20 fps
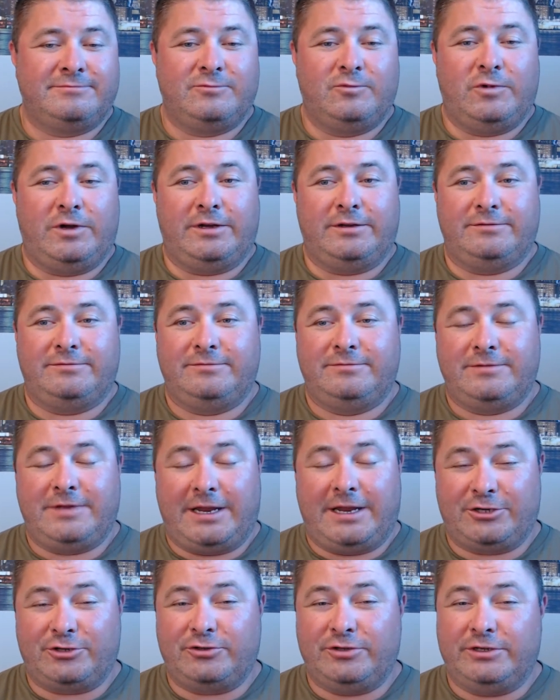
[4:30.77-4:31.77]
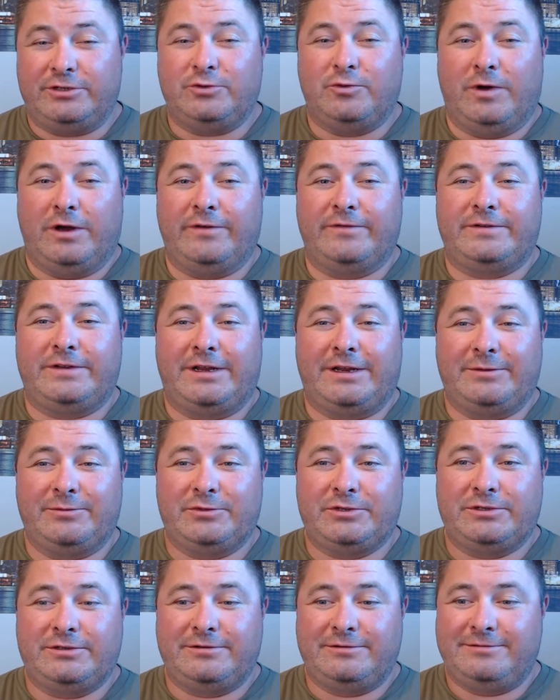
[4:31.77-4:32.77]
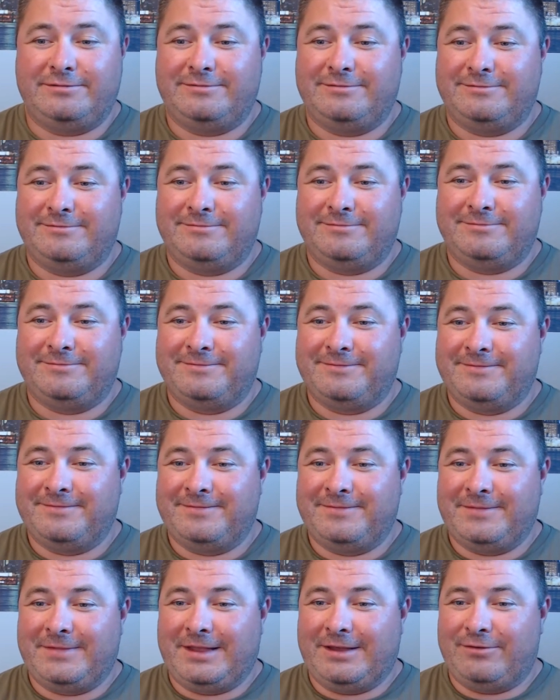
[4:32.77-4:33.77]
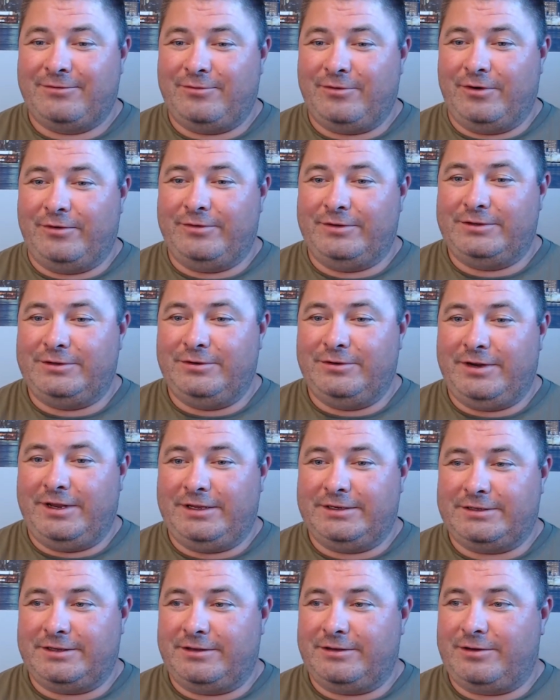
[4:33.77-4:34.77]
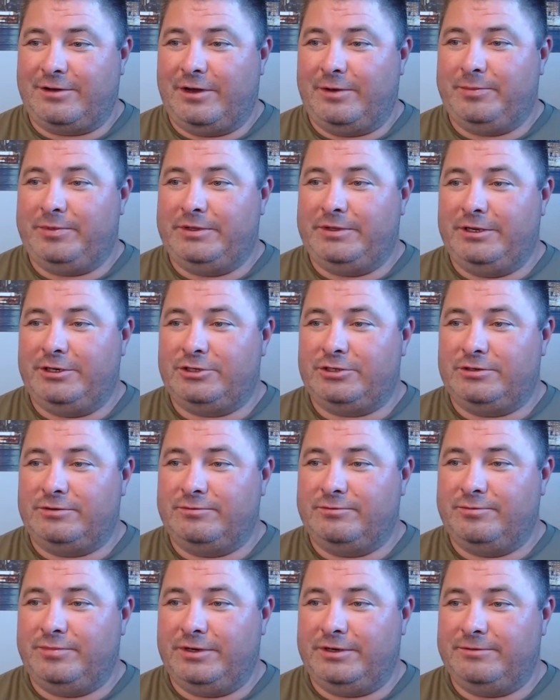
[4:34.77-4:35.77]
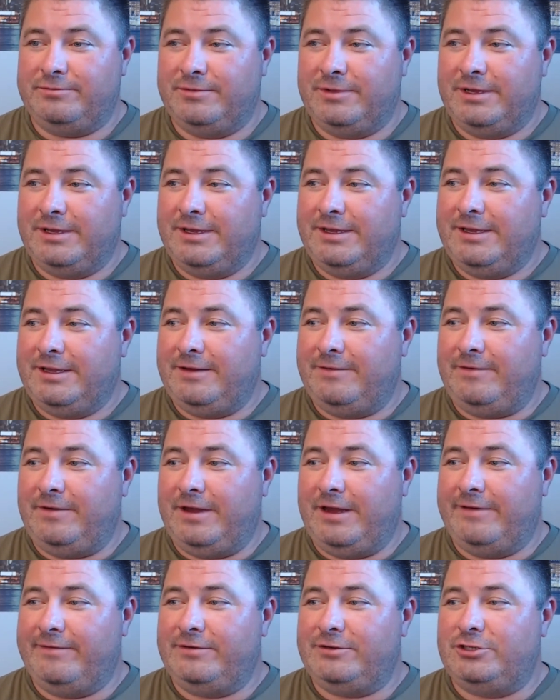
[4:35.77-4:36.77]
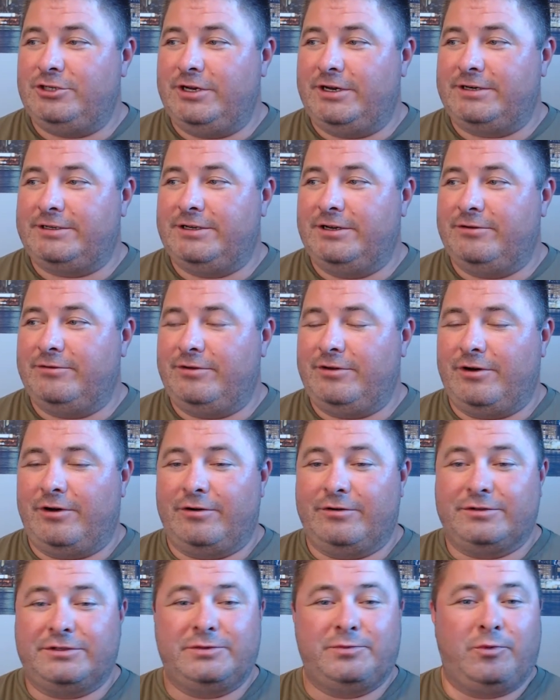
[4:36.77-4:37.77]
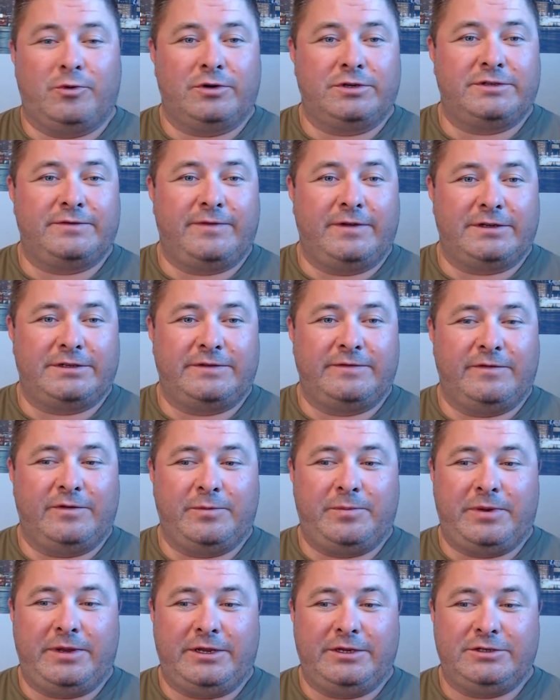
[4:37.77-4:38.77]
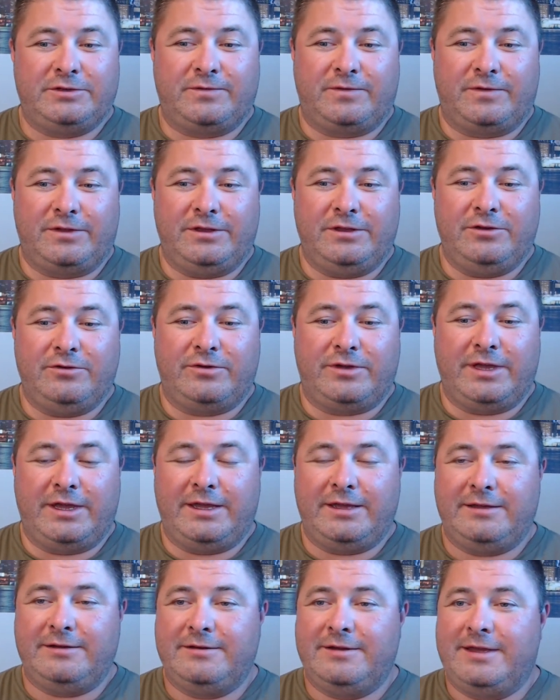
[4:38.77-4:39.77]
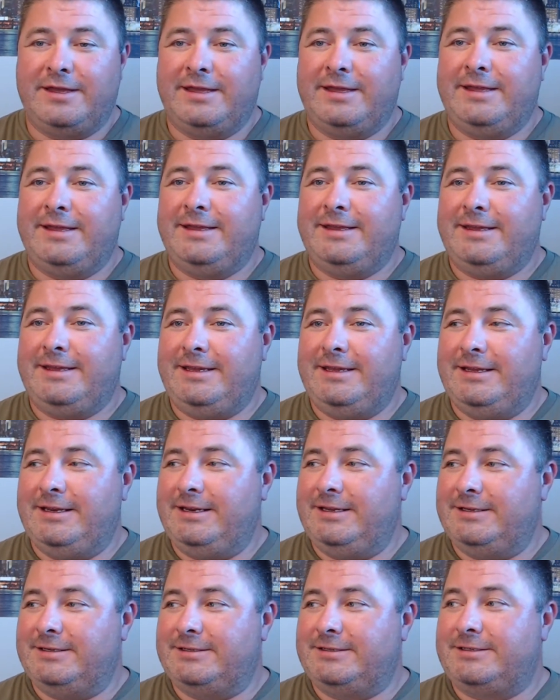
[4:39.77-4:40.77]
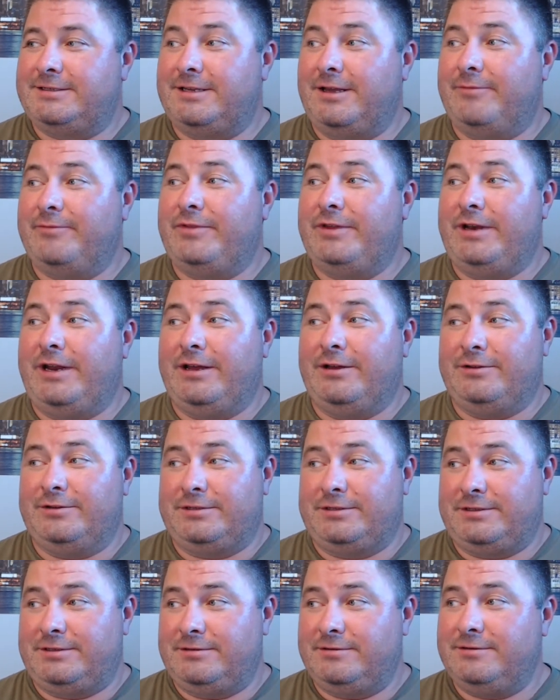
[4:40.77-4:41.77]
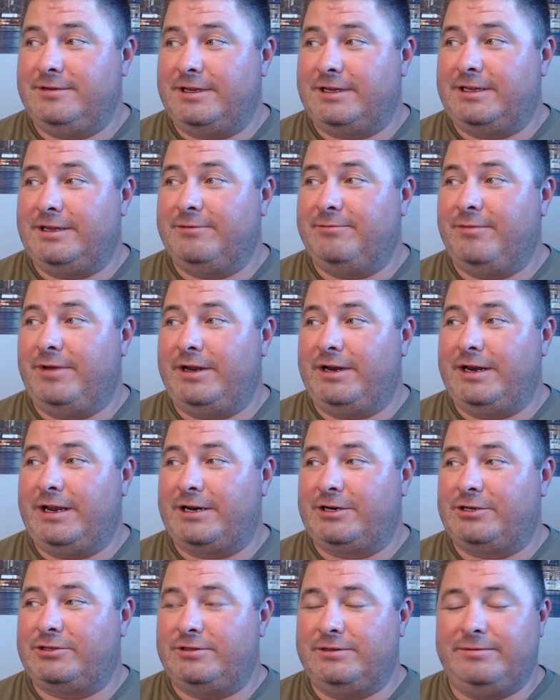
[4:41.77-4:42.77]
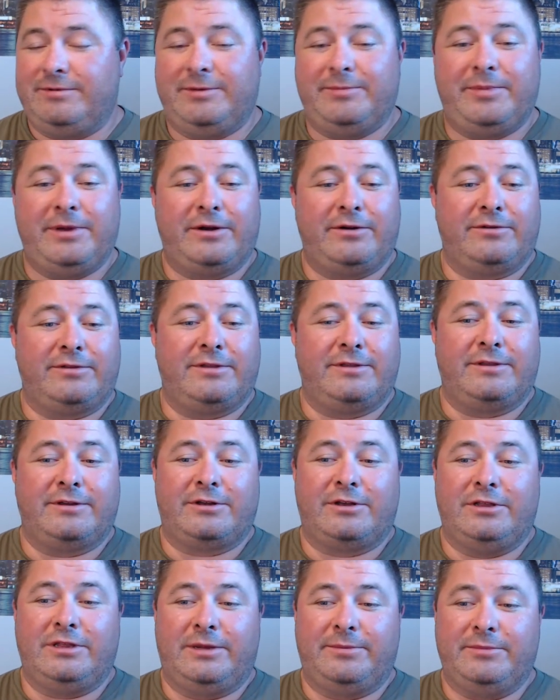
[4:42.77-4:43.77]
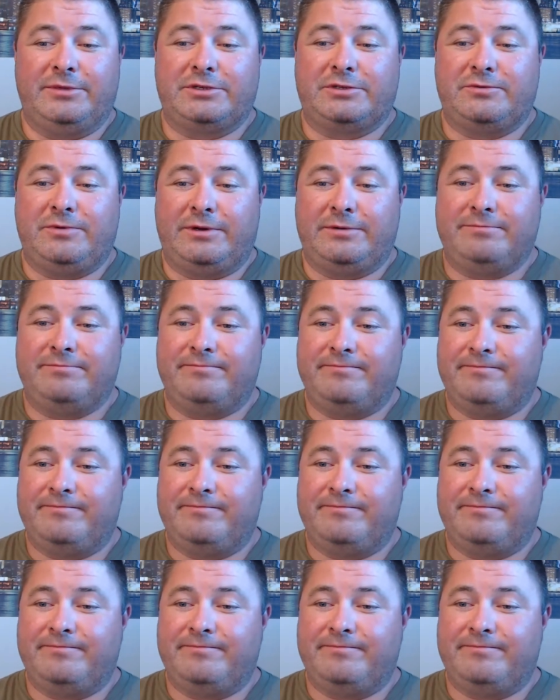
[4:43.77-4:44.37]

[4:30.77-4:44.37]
Well, actually 12 times throughout the 2 days of the competition. But if you haven't checked out the Arnold Sports Festival page for the UK, it is something else. Like, it might actually be better than the Columbus one.